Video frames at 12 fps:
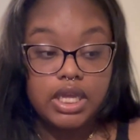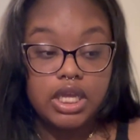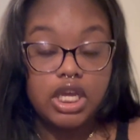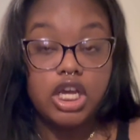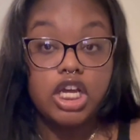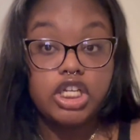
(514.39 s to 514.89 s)

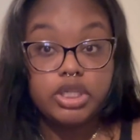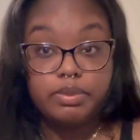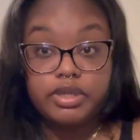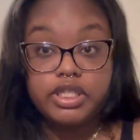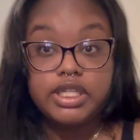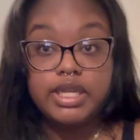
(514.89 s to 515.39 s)

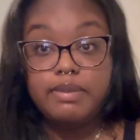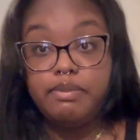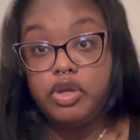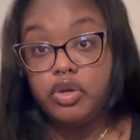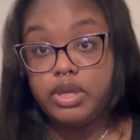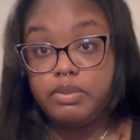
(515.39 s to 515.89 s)
100%,
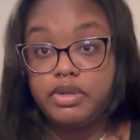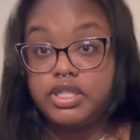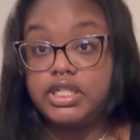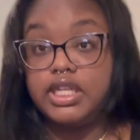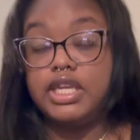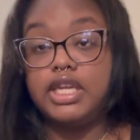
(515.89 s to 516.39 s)

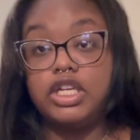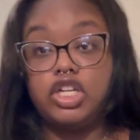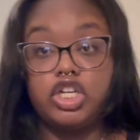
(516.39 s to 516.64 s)
1,000,000%,